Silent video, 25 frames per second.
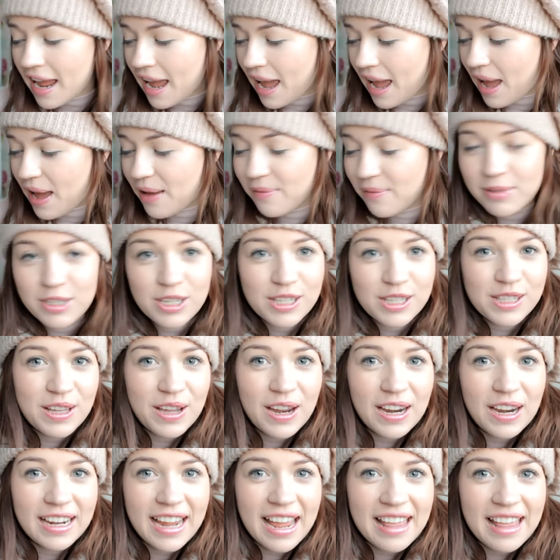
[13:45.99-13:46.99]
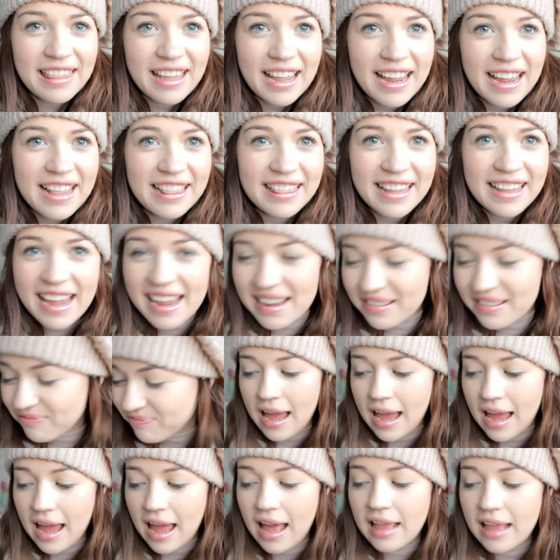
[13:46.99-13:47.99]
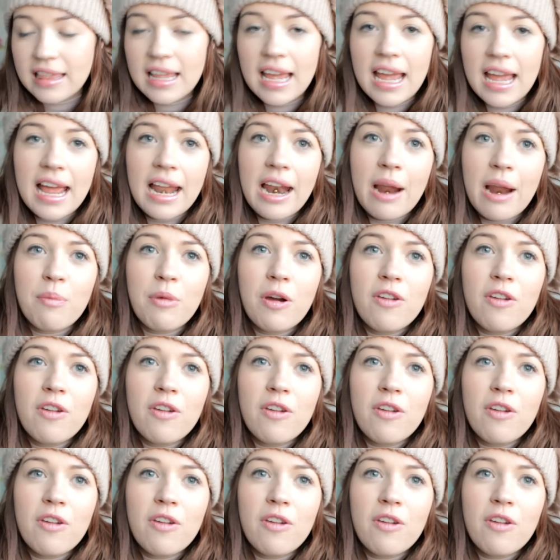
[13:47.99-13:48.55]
Just thought I'd get that in there. And then